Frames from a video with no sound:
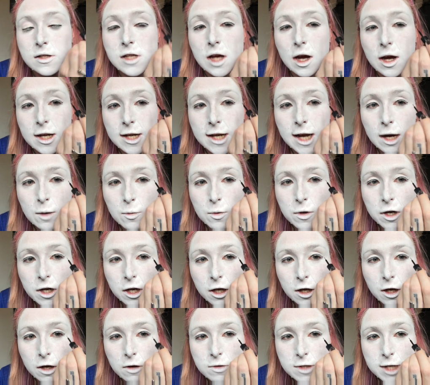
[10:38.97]
So, and now we're
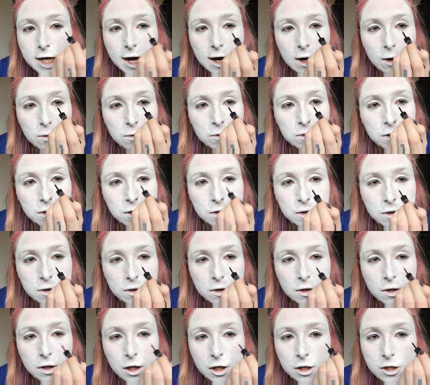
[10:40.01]
going to go down
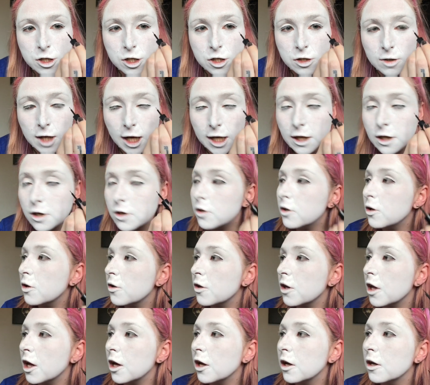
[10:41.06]
and do like
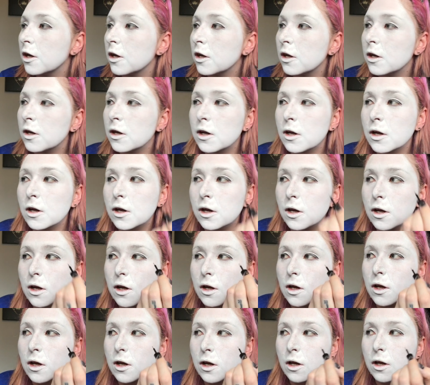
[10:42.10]
another,
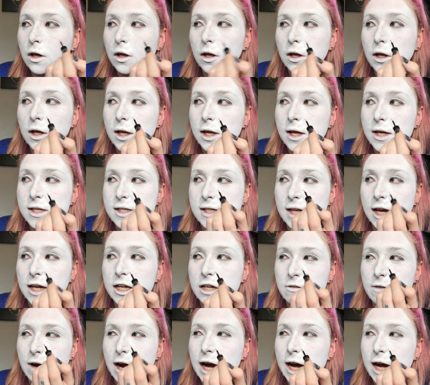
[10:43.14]
it's
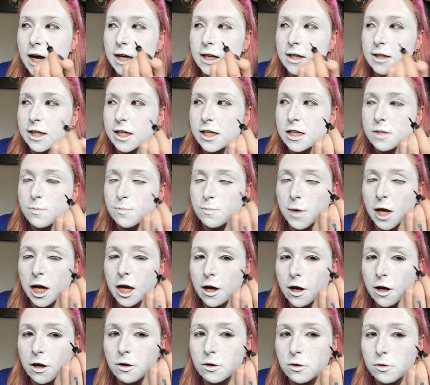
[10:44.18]
like your eyelids
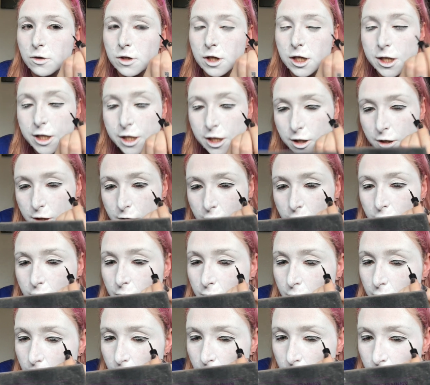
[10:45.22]
bigger underneath,
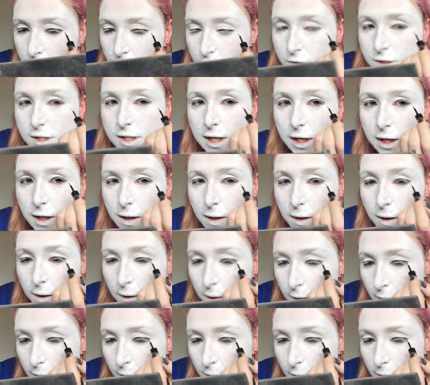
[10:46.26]
you'll see.